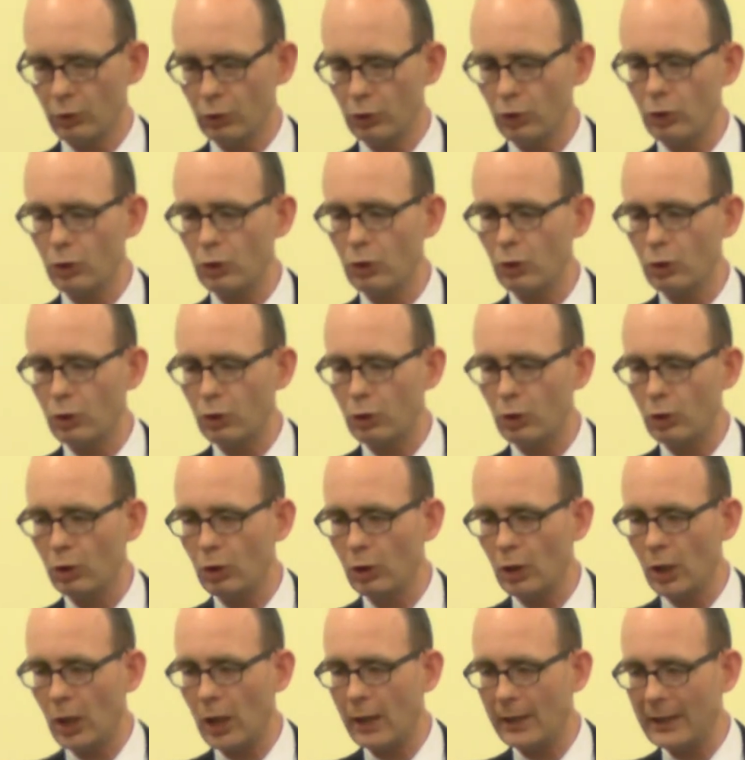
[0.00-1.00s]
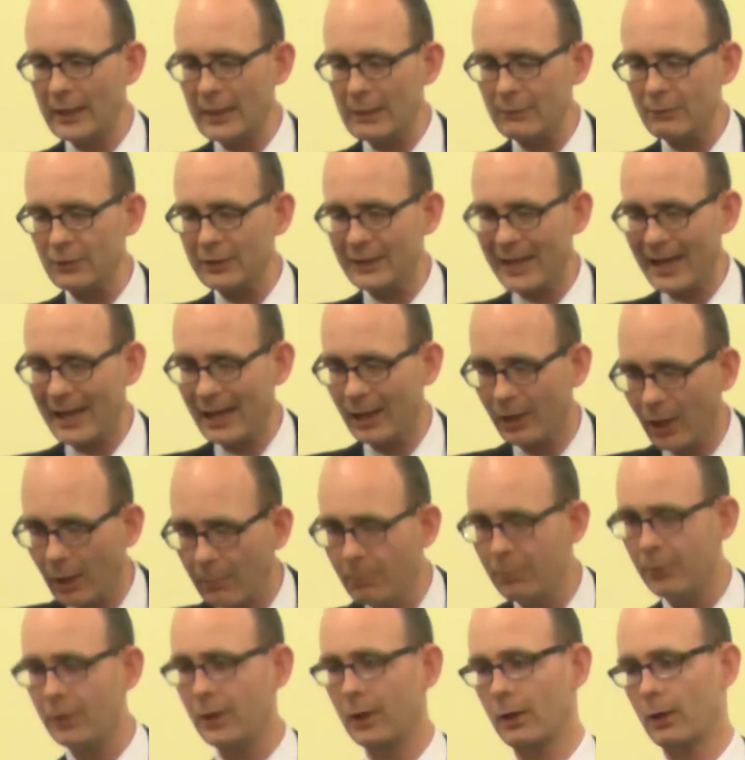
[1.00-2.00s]
You could not even get
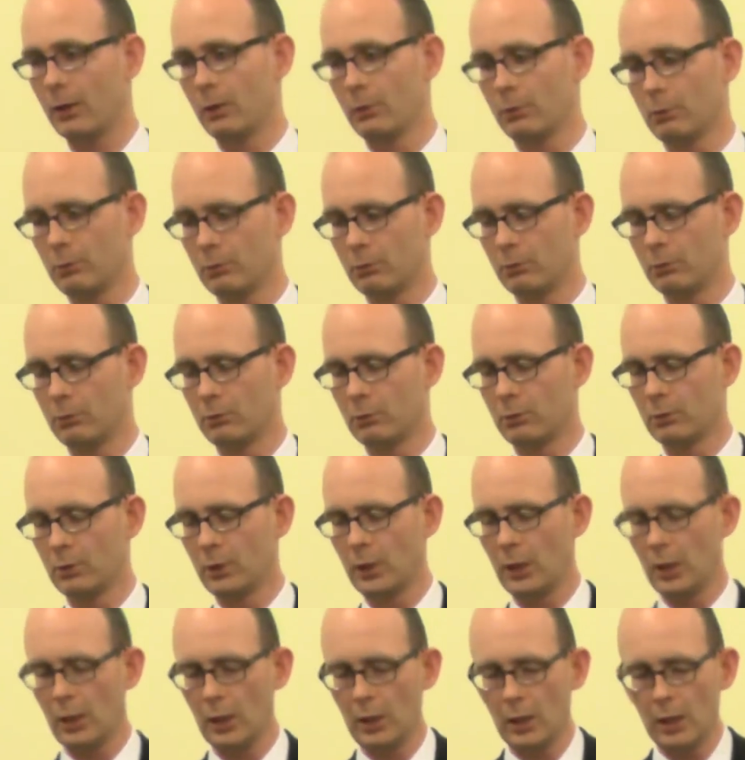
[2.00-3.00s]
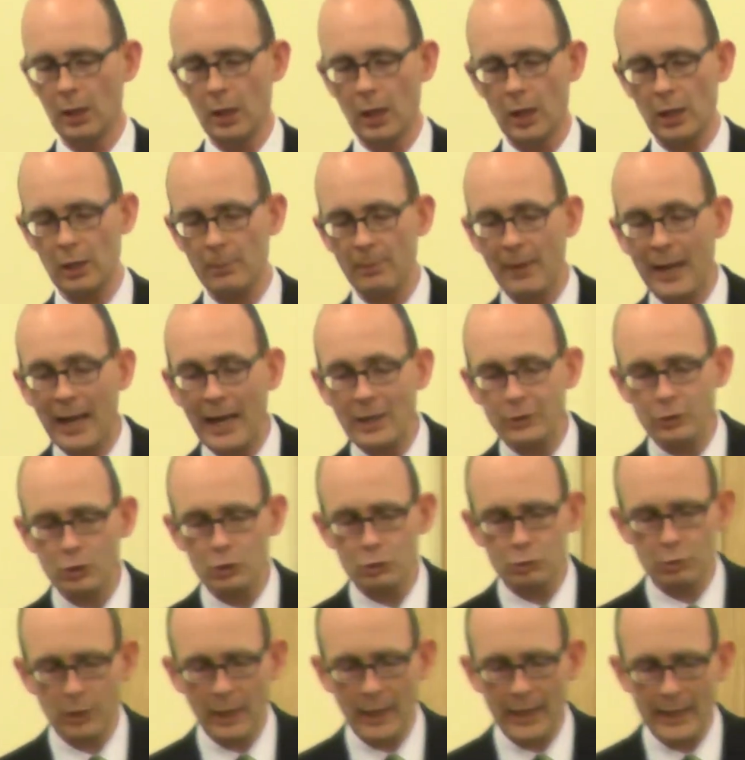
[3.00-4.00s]
up there. And
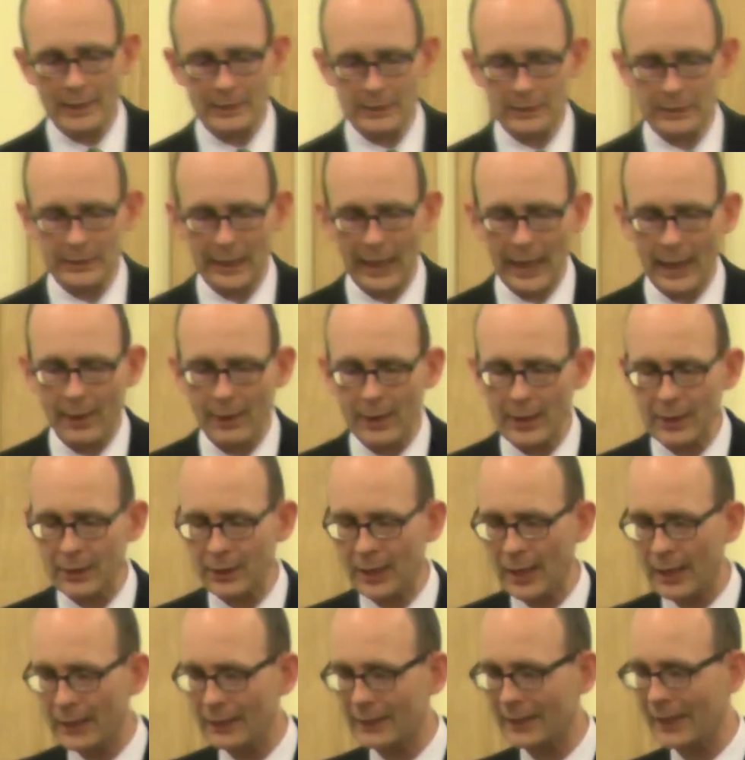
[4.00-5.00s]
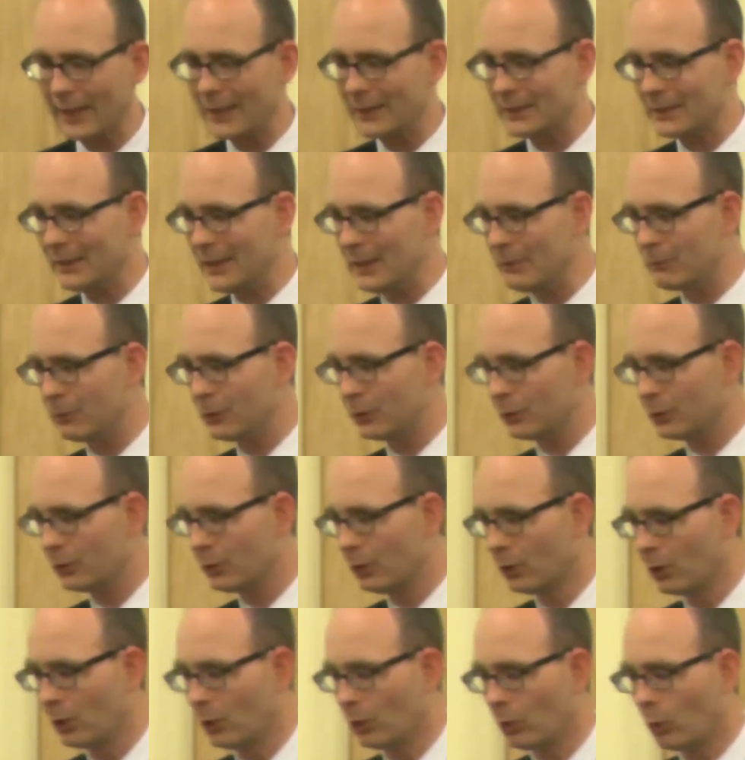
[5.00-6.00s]
imagine trying to carry that gate
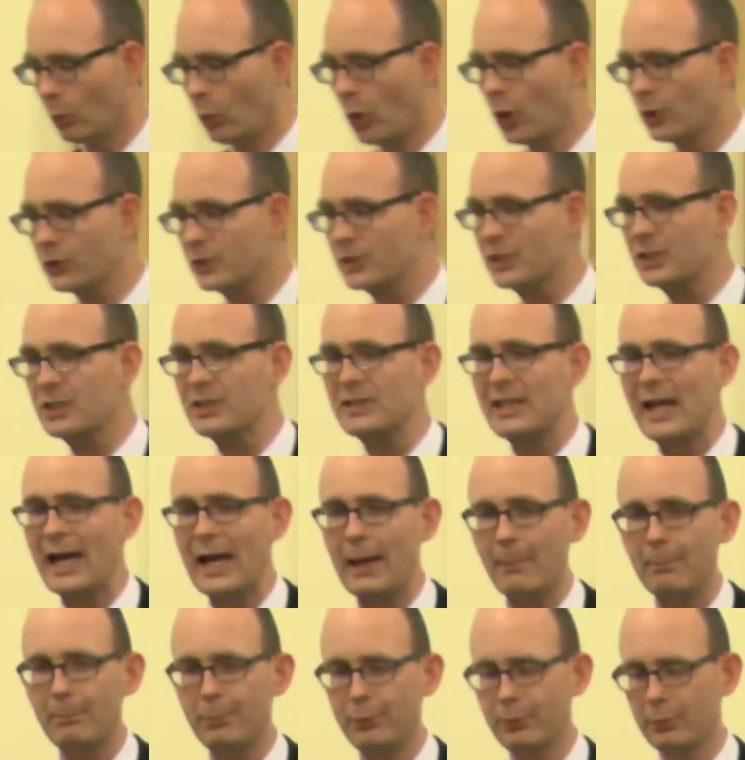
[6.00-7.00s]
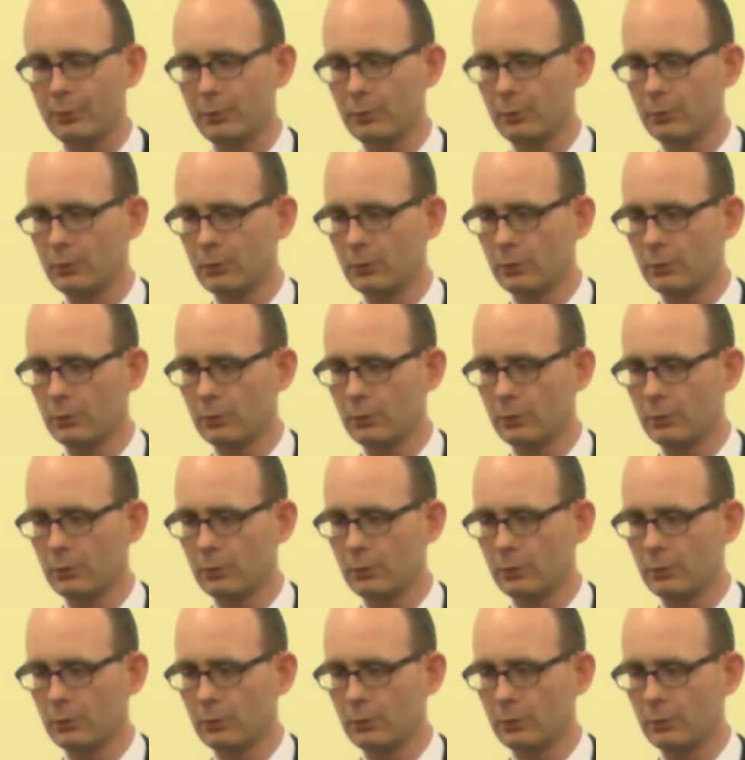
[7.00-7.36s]
even one step